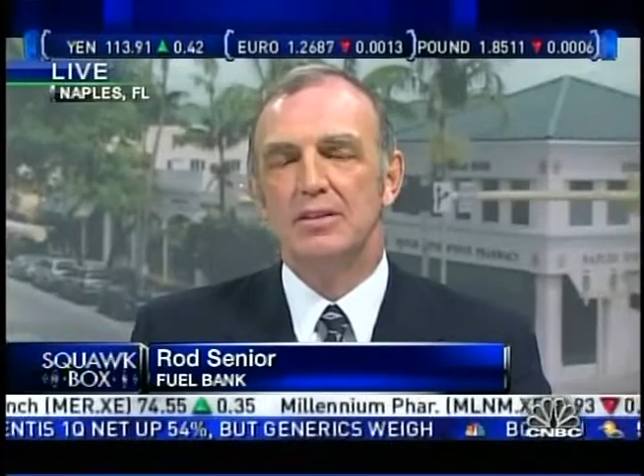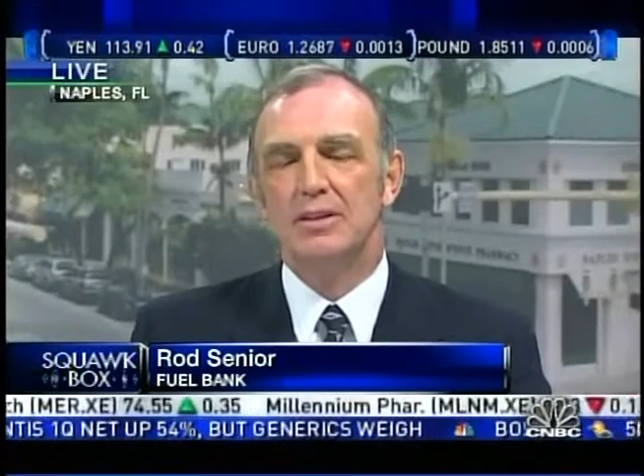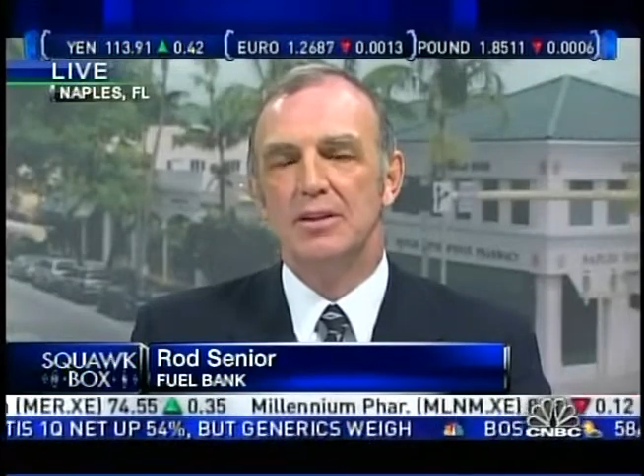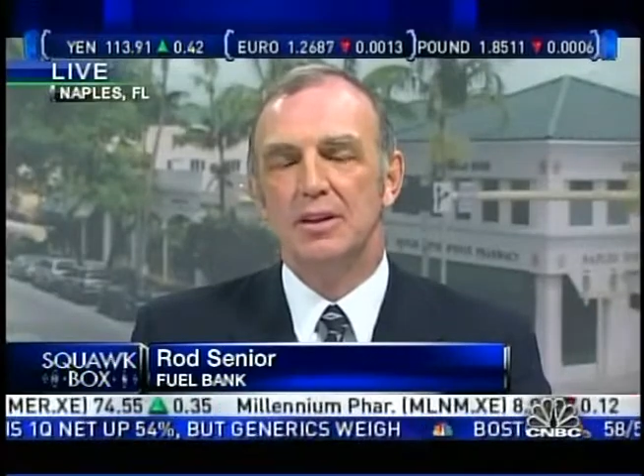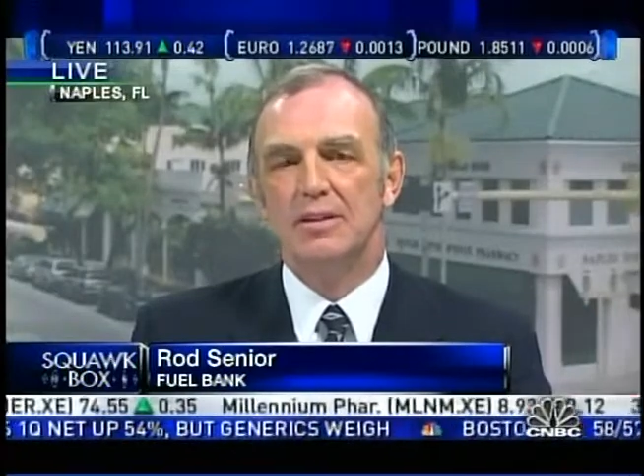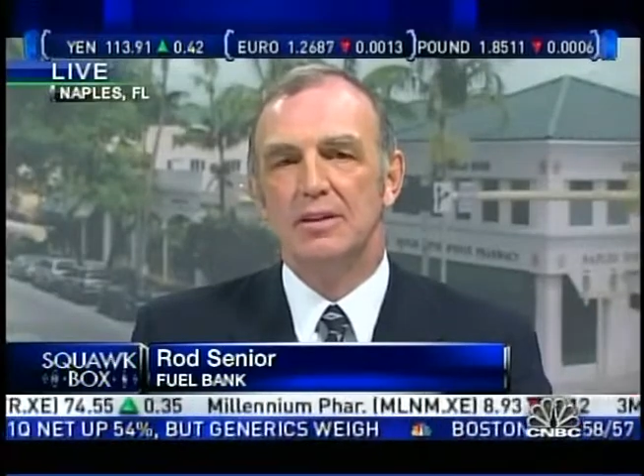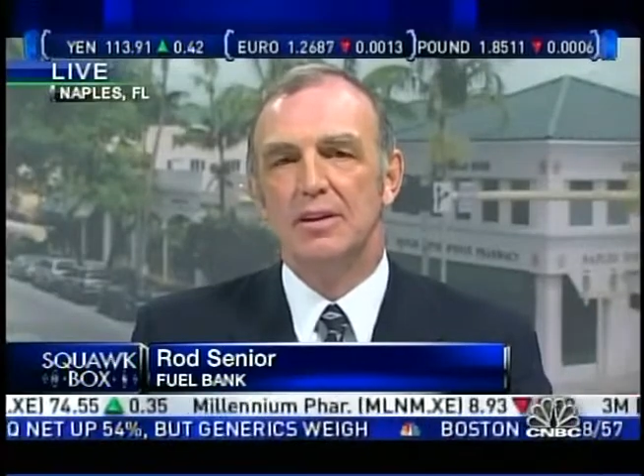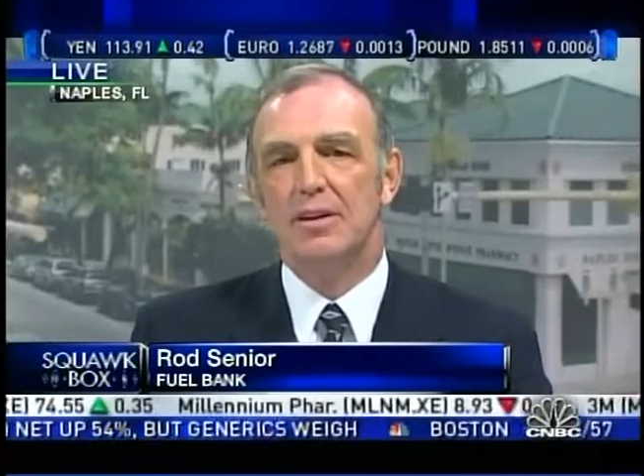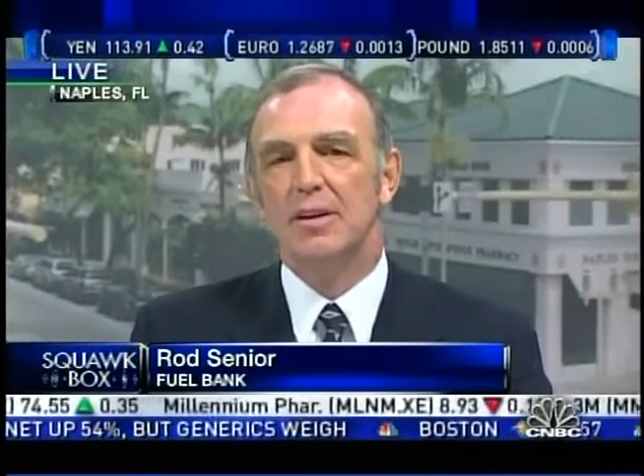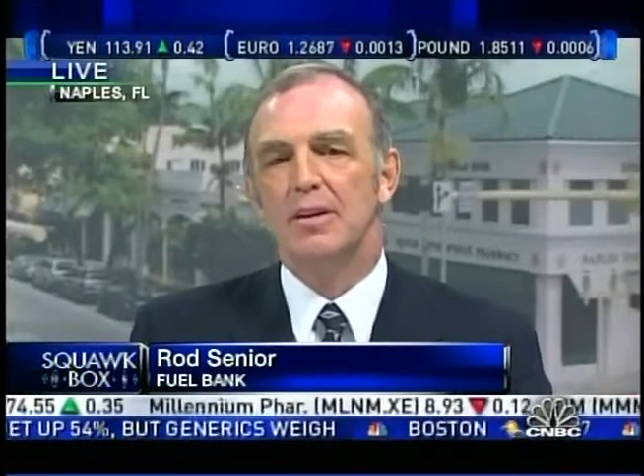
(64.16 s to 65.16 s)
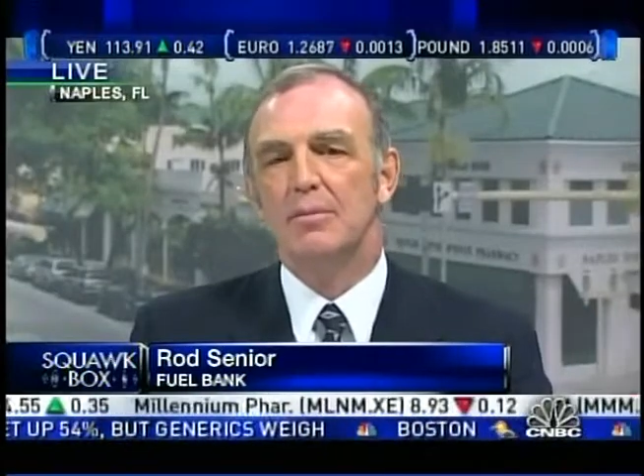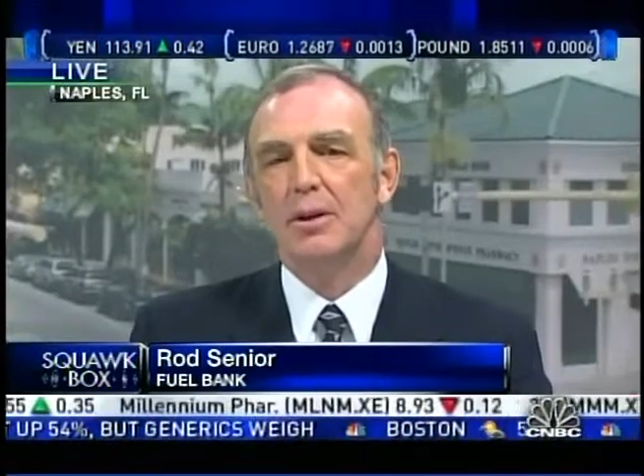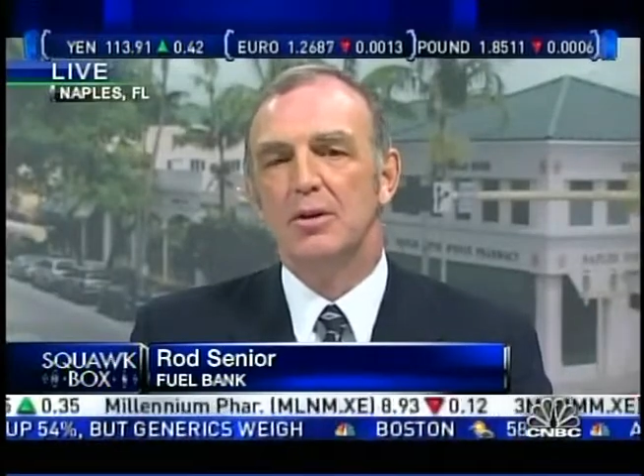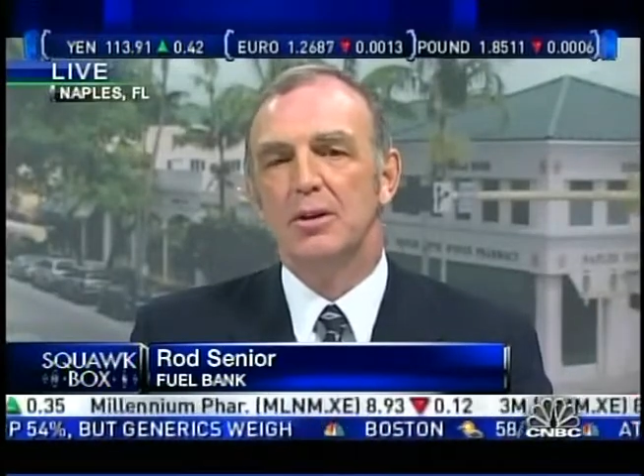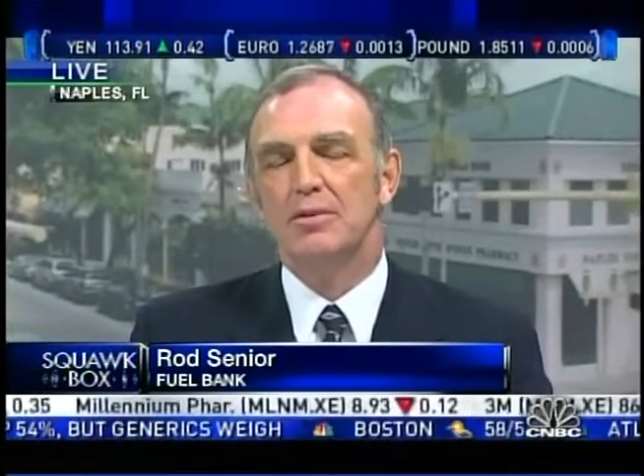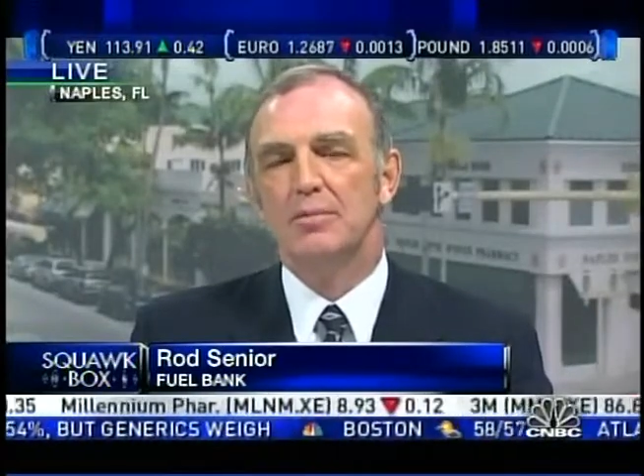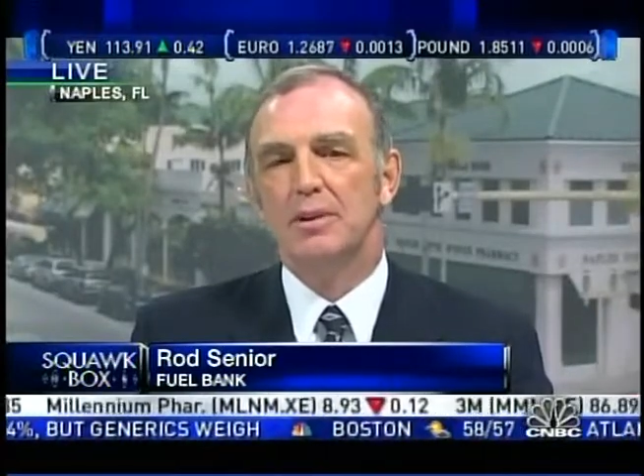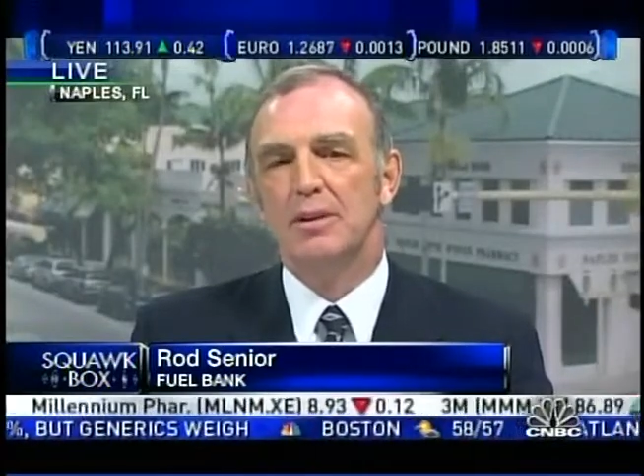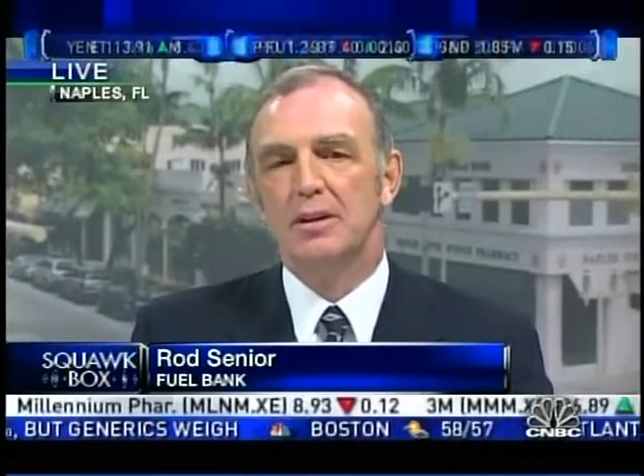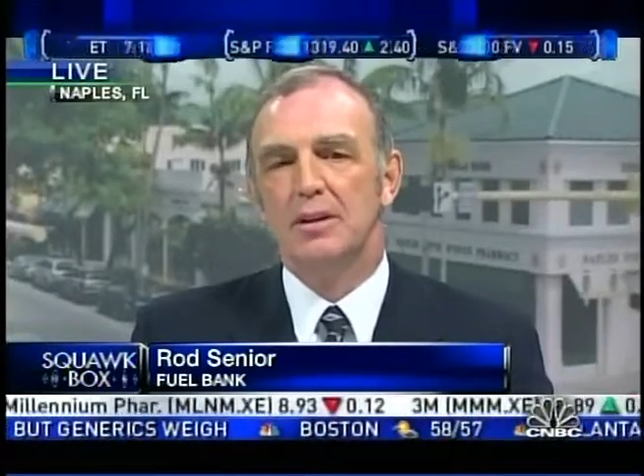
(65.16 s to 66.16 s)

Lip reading: heating oil. And the big oils have been